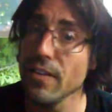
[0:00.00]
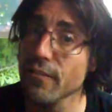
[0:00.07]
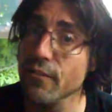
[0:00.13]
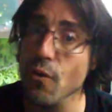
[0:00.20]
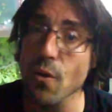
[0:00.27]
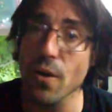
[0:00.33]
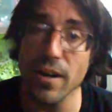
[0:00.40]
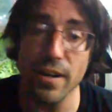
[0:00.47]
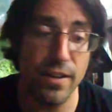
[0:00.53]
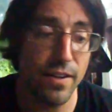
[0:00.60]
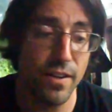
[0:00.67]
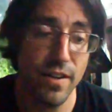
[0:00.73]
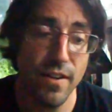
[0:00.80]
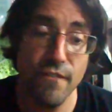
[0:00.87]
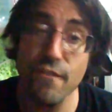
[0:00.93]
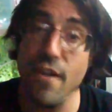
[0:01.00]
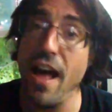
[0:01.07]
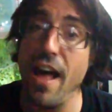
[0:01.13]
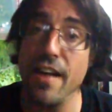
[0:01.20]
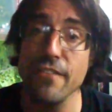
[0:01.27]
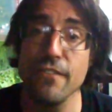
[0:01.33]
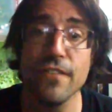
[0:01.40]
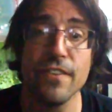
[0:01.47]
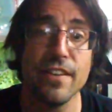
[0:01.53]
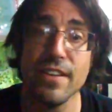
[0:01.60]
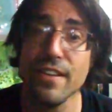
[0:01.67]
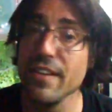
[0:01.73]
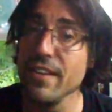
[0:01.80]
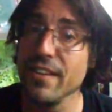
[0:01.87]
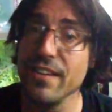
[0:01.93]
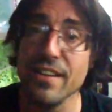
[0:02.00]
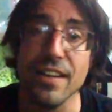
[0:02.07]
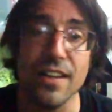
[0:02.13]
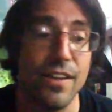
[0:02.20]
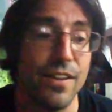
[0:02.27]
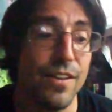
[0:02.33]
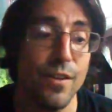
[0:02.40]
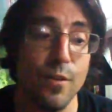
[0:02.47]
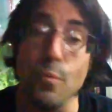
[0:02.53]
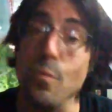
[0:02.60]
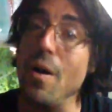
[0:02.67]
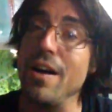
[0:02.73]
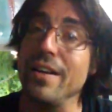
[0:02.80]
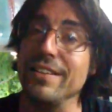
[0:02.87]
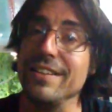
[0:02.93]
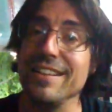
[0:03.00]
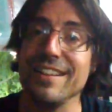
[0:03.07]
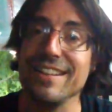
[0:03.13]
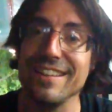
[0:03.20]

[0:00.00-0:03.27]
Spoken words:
4 5 1.